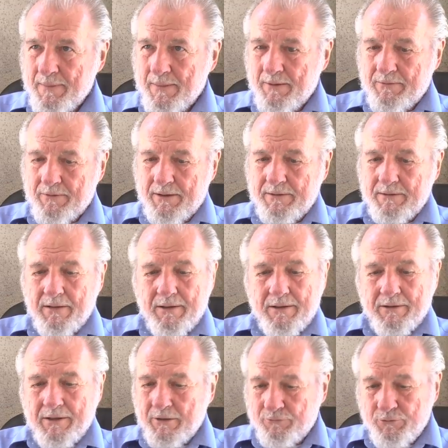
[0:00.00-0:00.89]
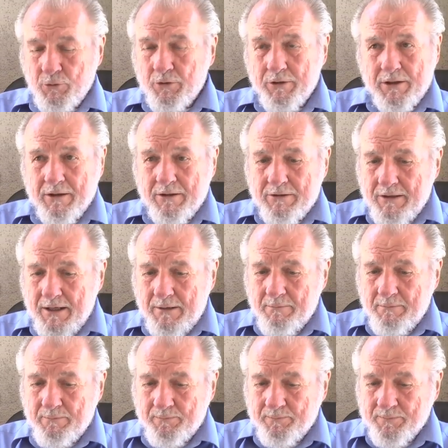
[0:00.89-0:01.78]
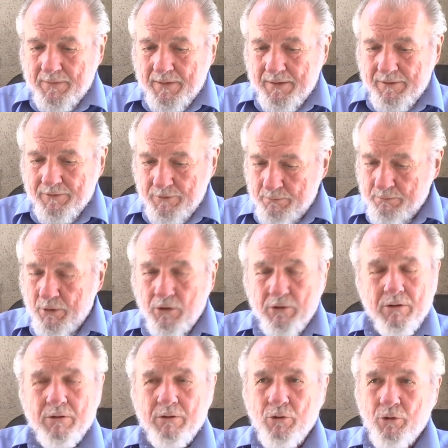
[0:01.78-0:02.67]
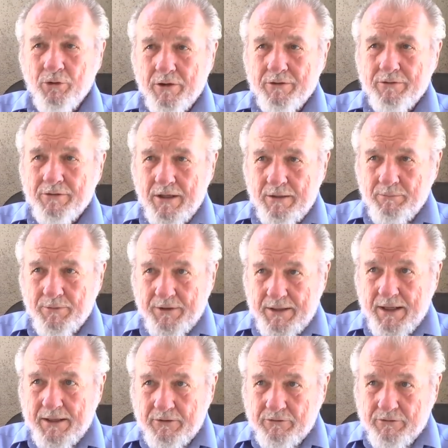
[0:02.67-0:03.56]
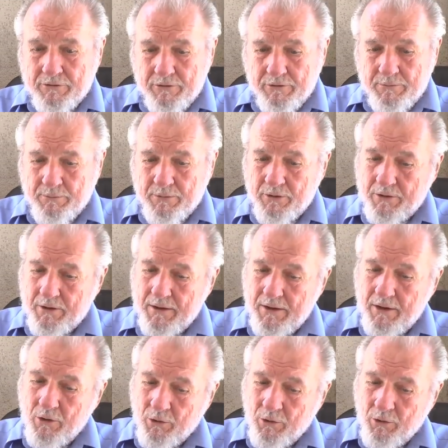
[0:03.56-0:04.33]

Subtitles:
All right? Now, if you want to condemn the book, or condemn the editor of the book,